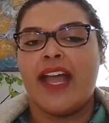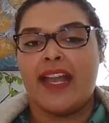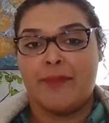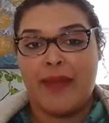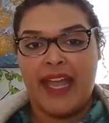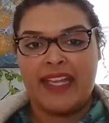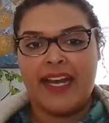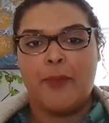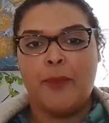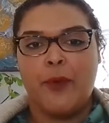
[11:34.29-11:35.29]
at a
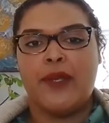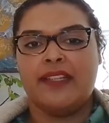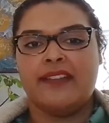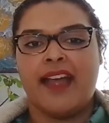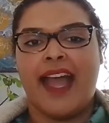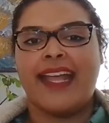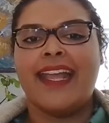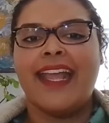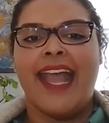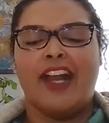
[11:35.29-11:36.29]
background point, I
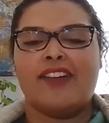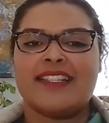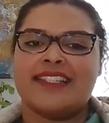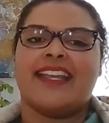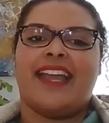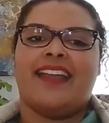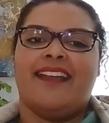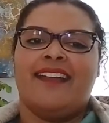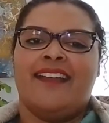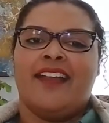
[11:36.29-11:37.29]
cannot say
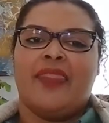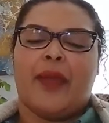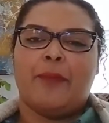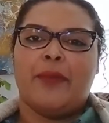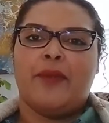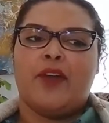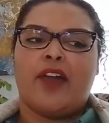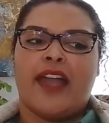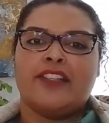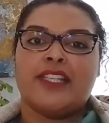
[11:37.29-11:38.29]
that people are
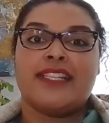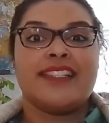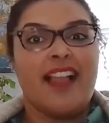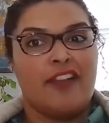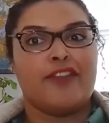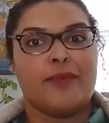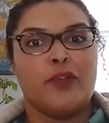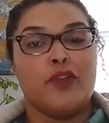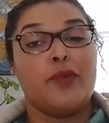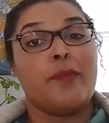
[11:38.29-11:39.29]
going to sell from you.
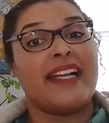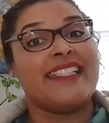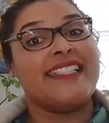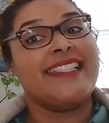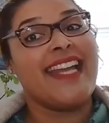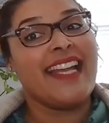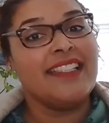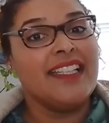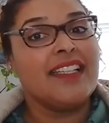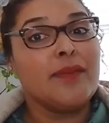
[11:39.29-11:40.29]
You might attract a
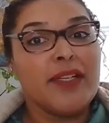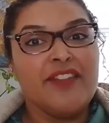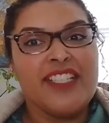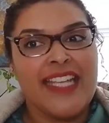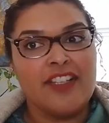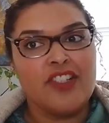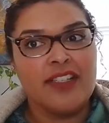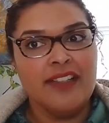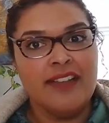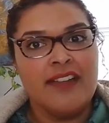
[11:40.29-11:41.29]
little bit of attention,
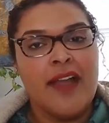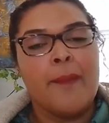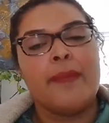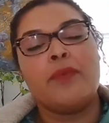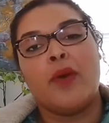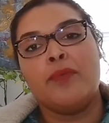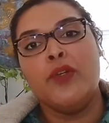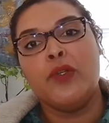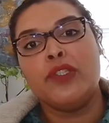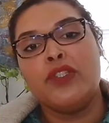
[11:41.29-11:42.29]
but what
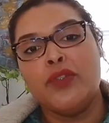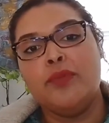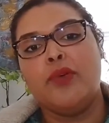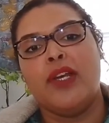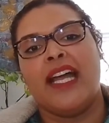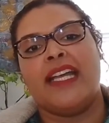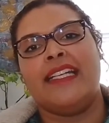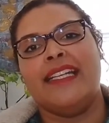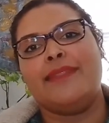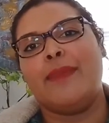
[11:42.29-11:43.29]
you'll do more
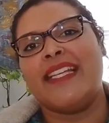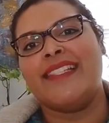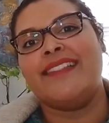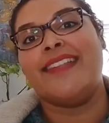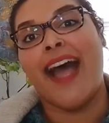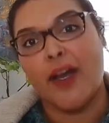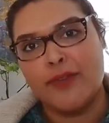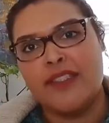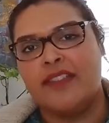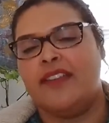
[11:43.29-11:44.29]
likely is place
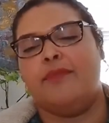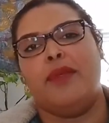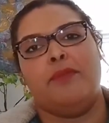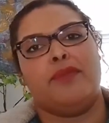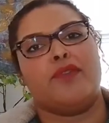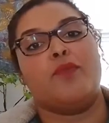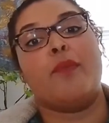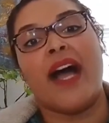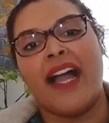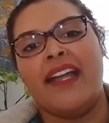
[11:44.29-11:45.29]
doubt in people's
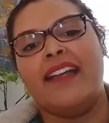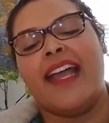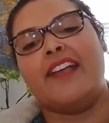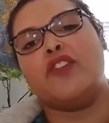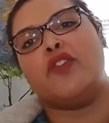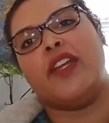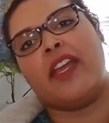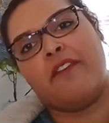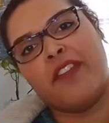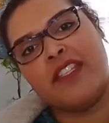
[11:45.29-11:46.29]
mind as to
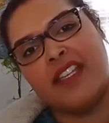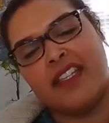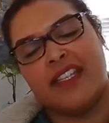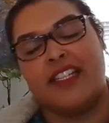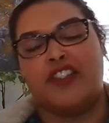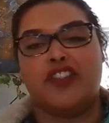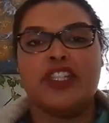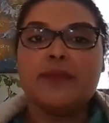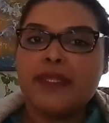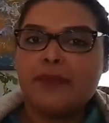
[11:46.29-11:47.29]
if this is a
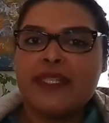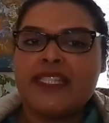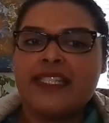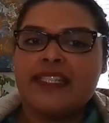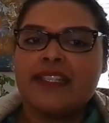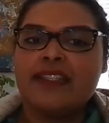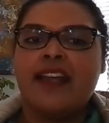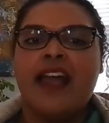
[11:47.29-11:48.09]
legitimate business